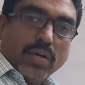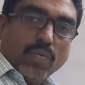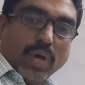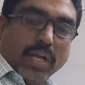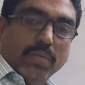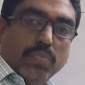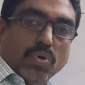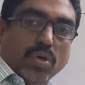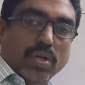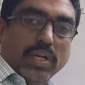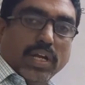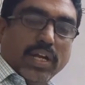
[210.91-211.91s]

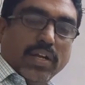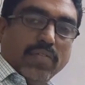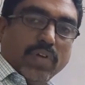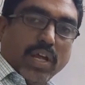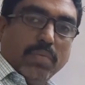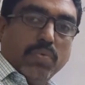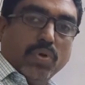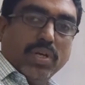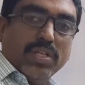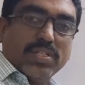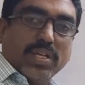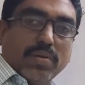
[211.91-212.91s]
whiteboard, and whiteboard
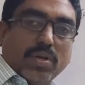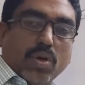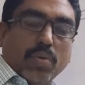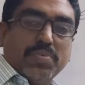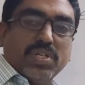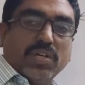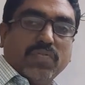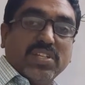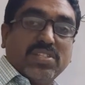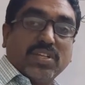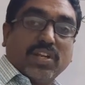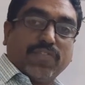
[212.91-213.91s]
is an object
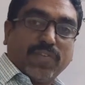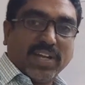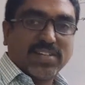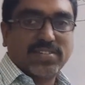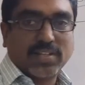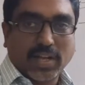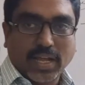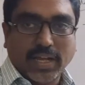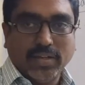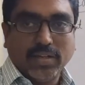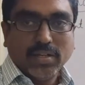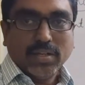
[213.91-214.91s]
which reflects the
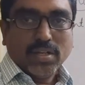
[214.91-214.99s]
light.